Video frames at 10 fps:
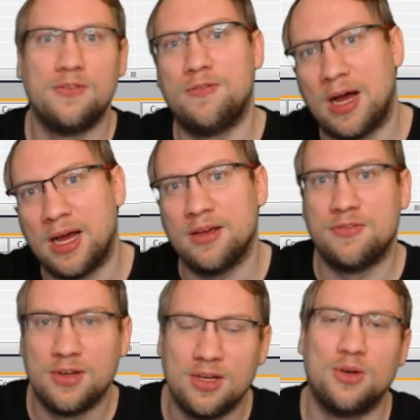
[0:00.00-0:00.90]

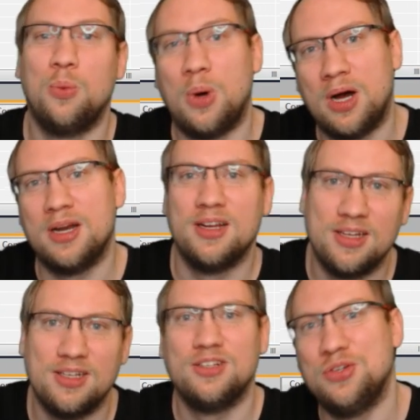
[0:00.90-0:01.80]
5, 1,
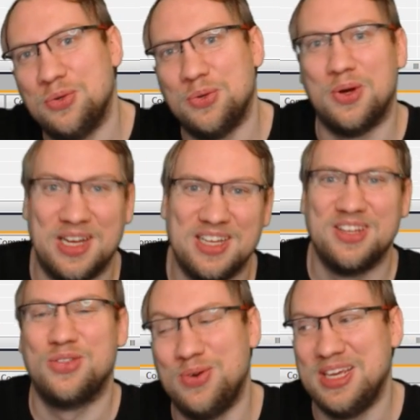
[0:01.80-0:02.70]
2,
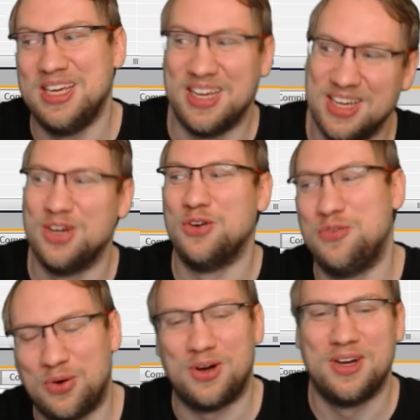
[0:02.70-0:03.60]
3,
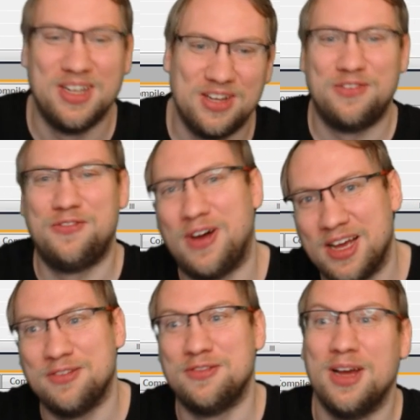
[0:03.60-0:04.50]
4,
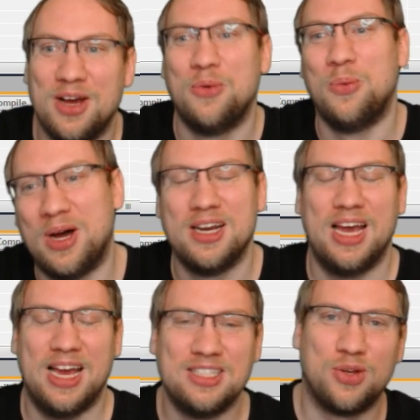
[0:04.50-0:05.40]
5, 1,
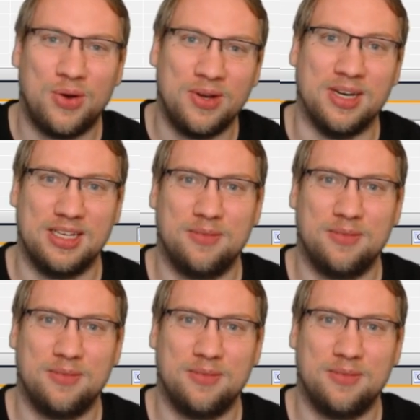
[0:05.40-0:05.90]
and so on.